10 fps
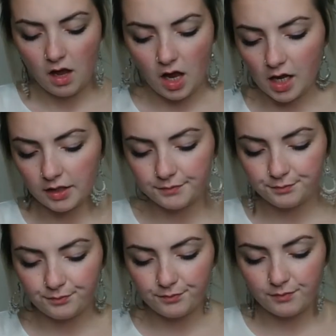And
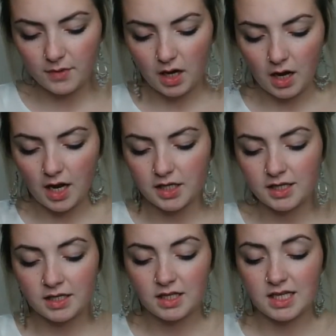
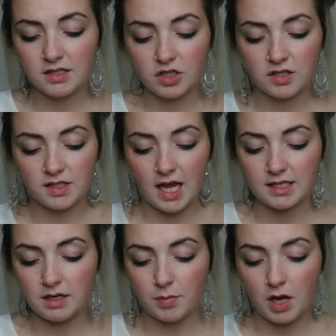this just
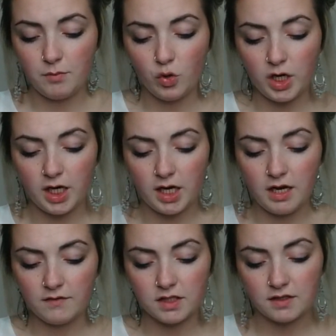says apply morning and
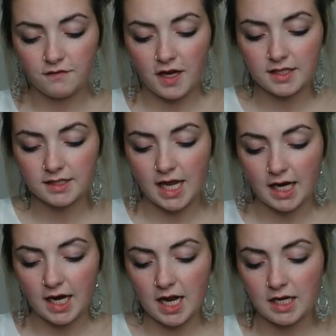evening to face,
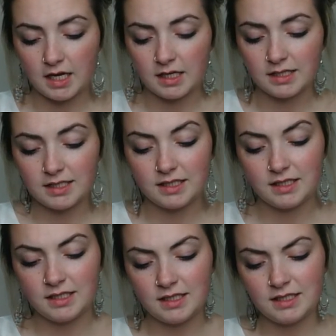neck, and
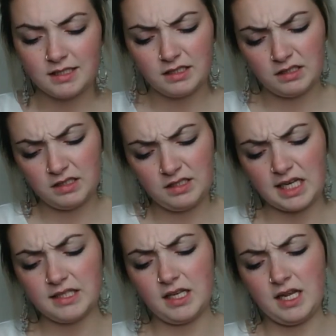
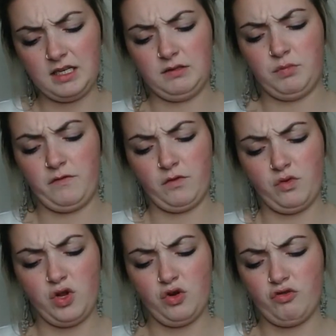desolate before
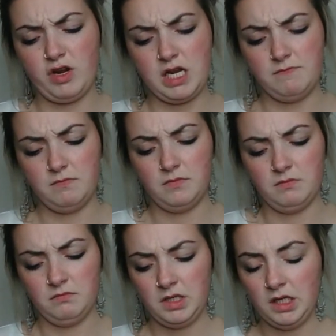your cream.
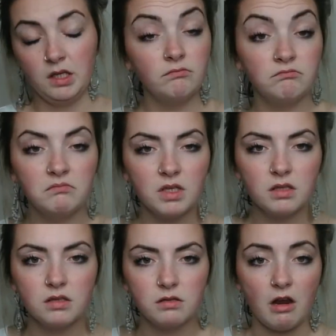
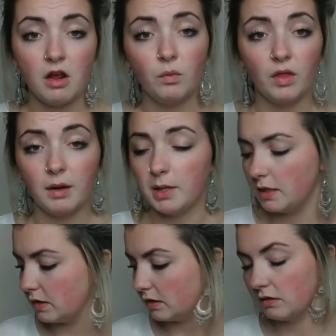Don't know what that
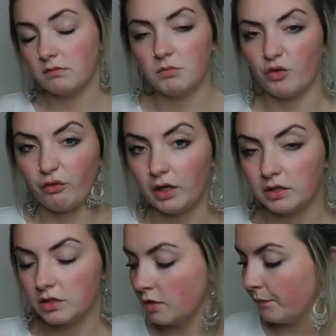means. I'm not
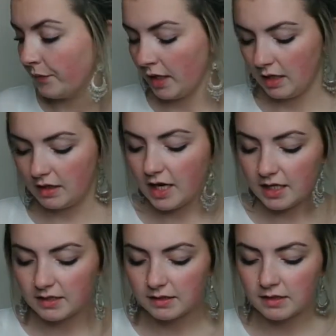French. This,